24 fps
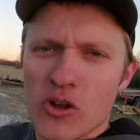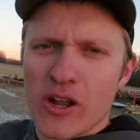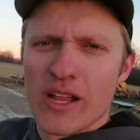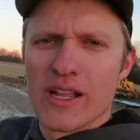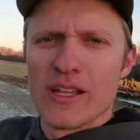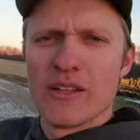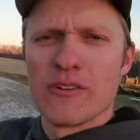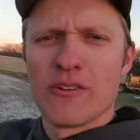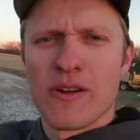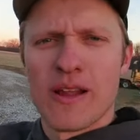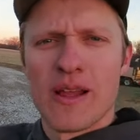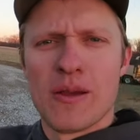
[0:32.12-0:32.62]

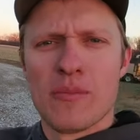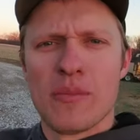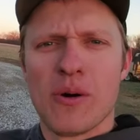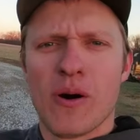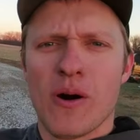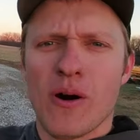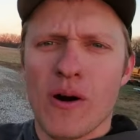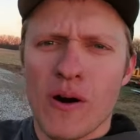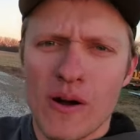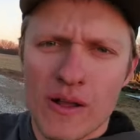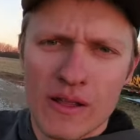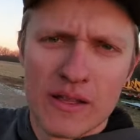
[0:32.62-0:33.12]
great
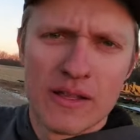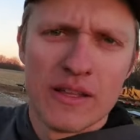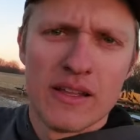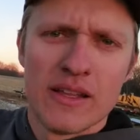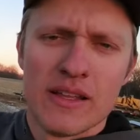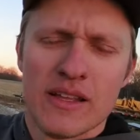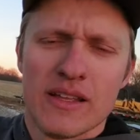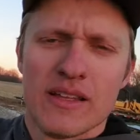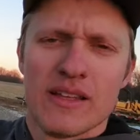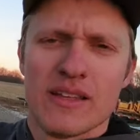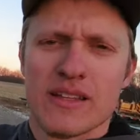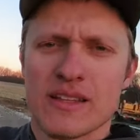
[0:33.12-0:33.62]
grandpa
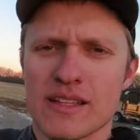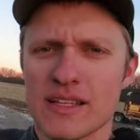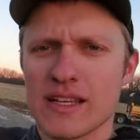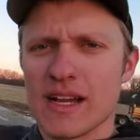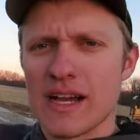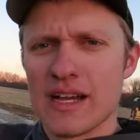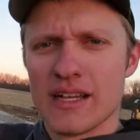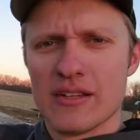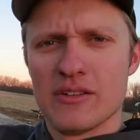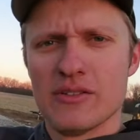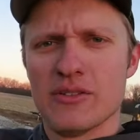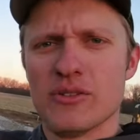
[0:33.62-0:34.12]
and the
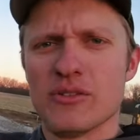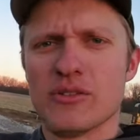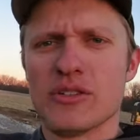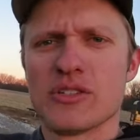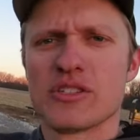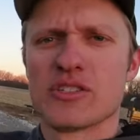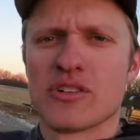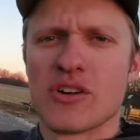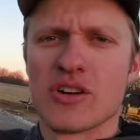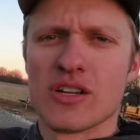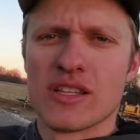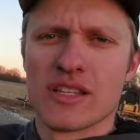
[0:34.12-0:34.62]
guy who
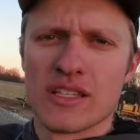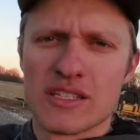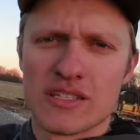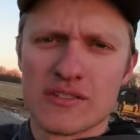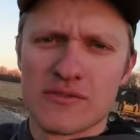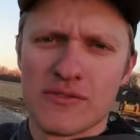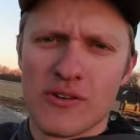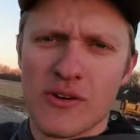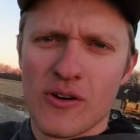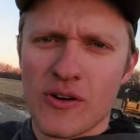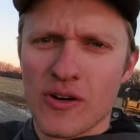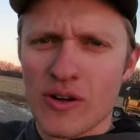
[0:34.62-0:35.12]
started
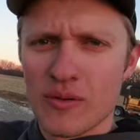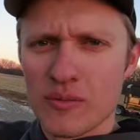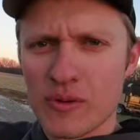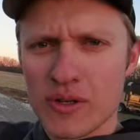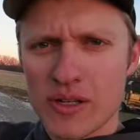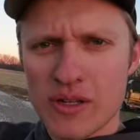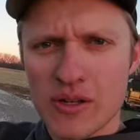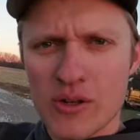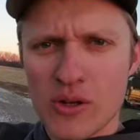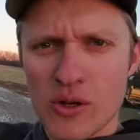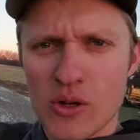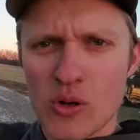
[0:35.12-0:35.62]
this
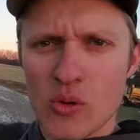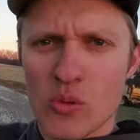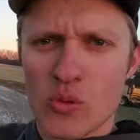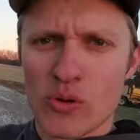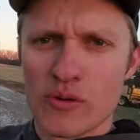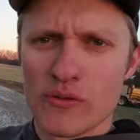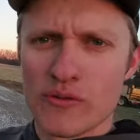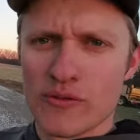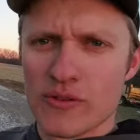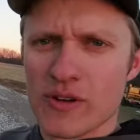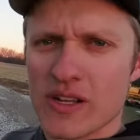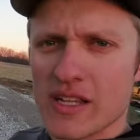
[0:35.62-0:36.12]
farm
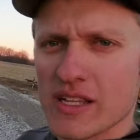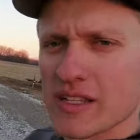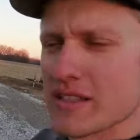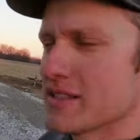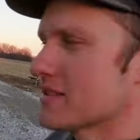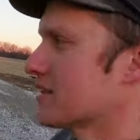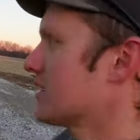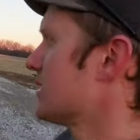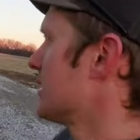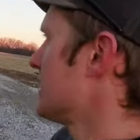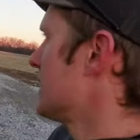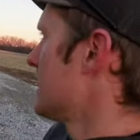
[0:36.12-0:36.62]
were
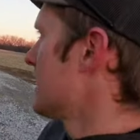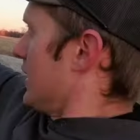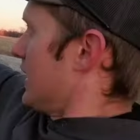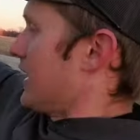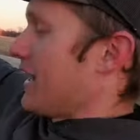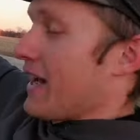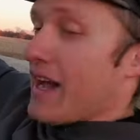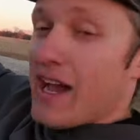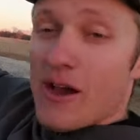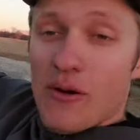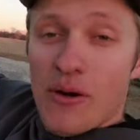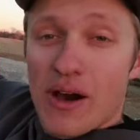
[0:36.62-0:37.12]
friends
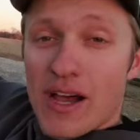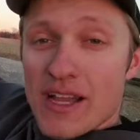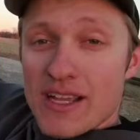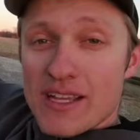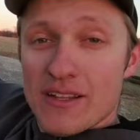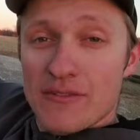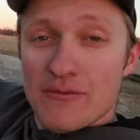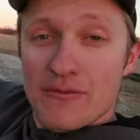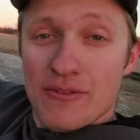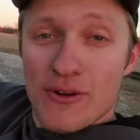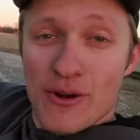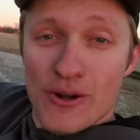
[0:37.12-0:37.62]
and how I
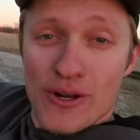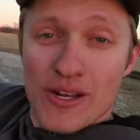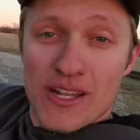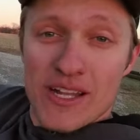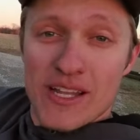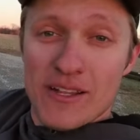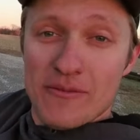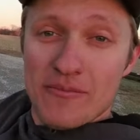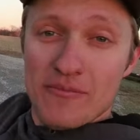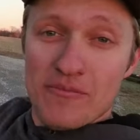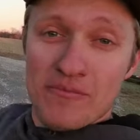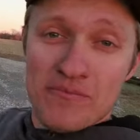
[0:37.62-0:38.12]
converted
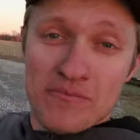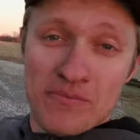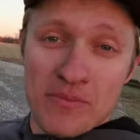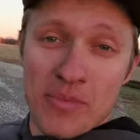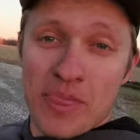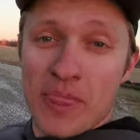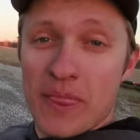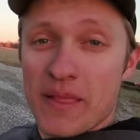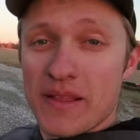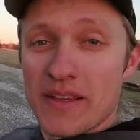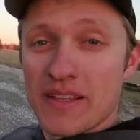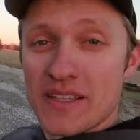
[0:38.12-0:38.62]
it
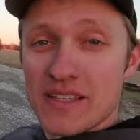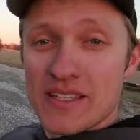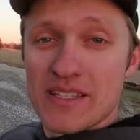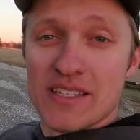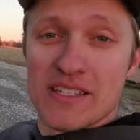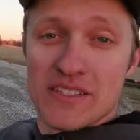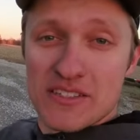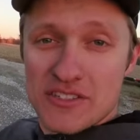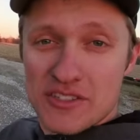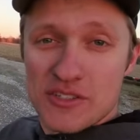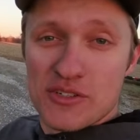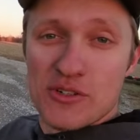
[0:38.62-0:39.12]

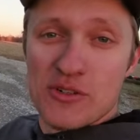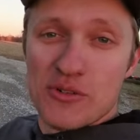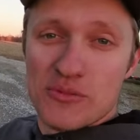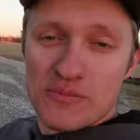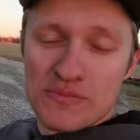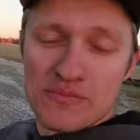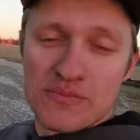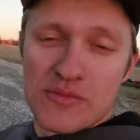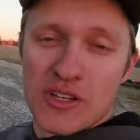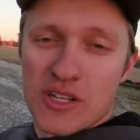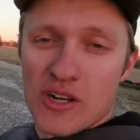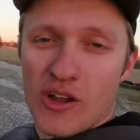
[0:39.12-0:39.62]

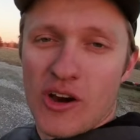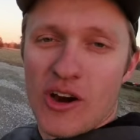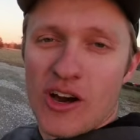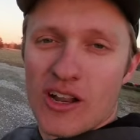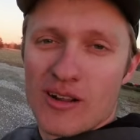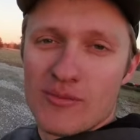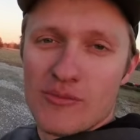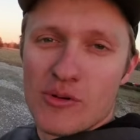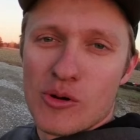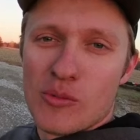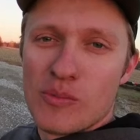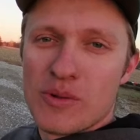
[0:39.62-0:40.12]
into an
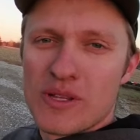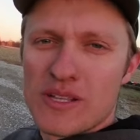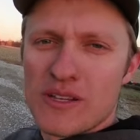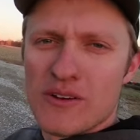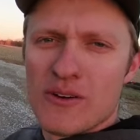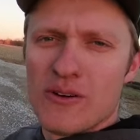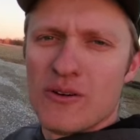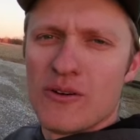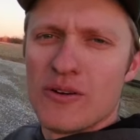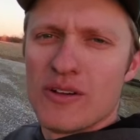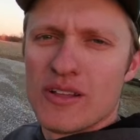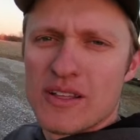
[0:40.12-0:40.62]

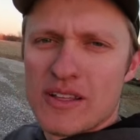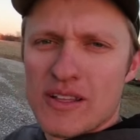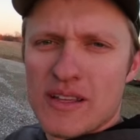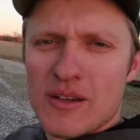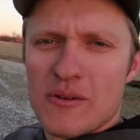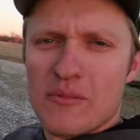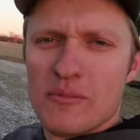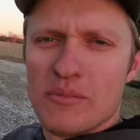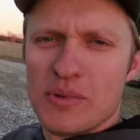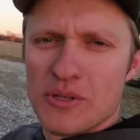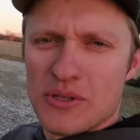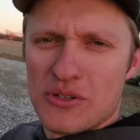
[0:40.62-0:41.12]
automobile
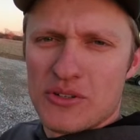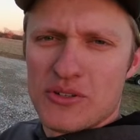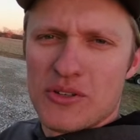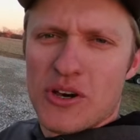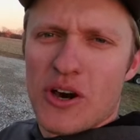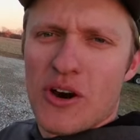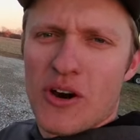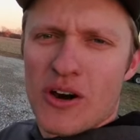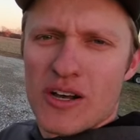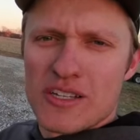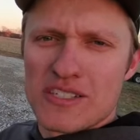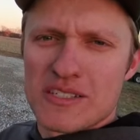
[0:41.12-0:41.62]
build
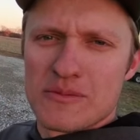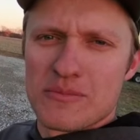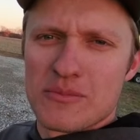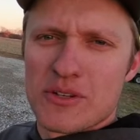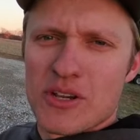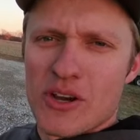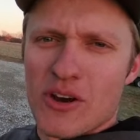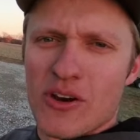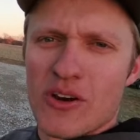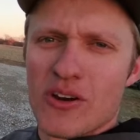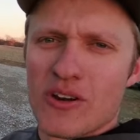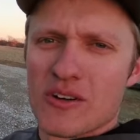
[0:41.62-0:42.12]
awesome
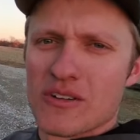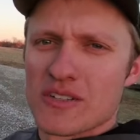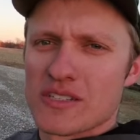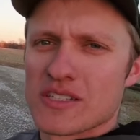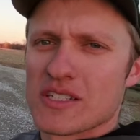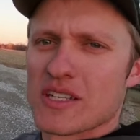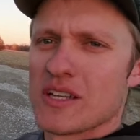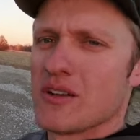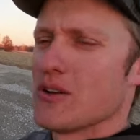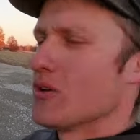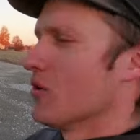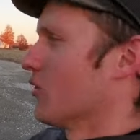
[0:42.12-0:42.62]

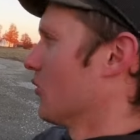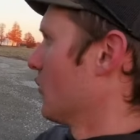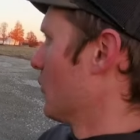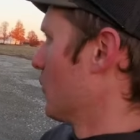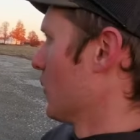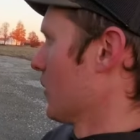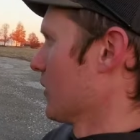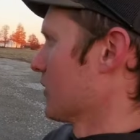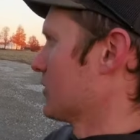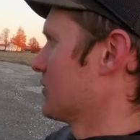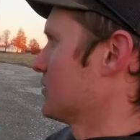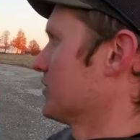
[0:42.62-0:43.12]
cars
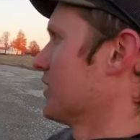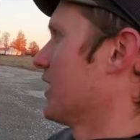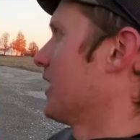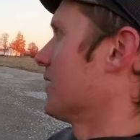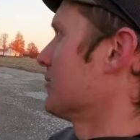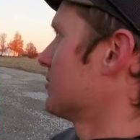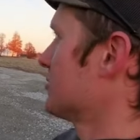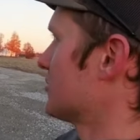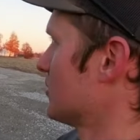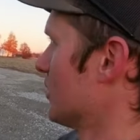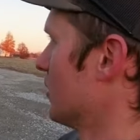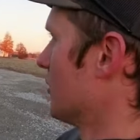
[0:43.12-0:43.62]

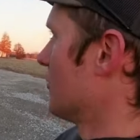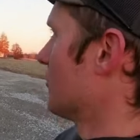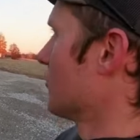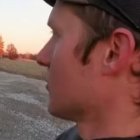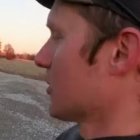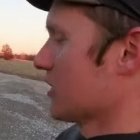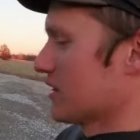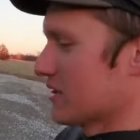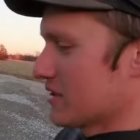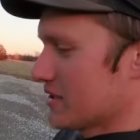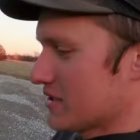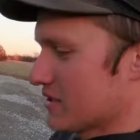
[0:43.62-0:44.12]
workshop. So
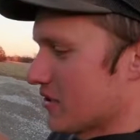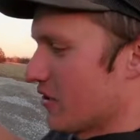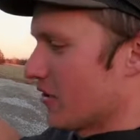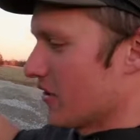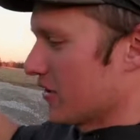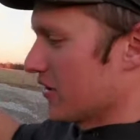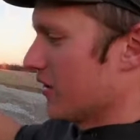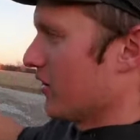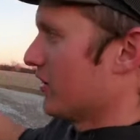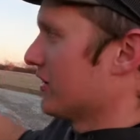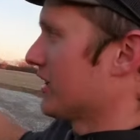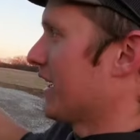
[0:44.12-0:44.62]
we're gonna
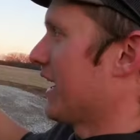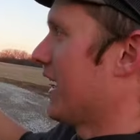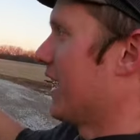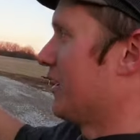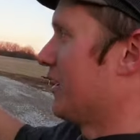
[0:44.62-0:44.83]
start on the